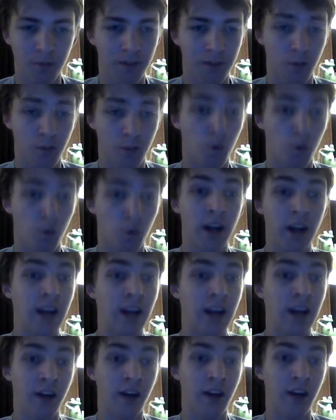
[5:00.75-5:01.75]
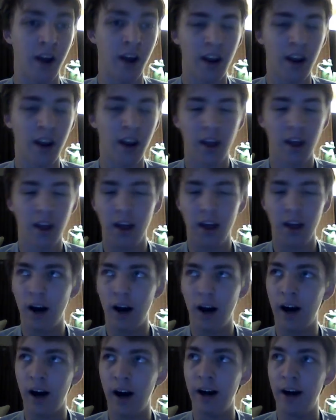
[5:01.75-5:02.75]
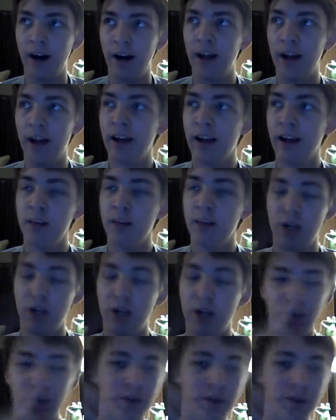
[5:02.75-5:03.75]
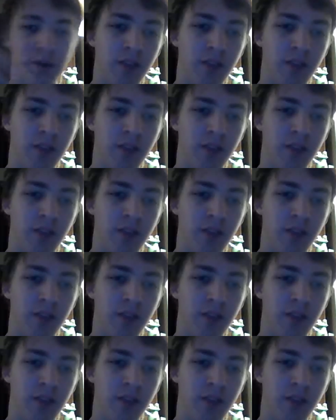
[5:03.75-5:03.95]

what an ending, right? But he shoots himself in the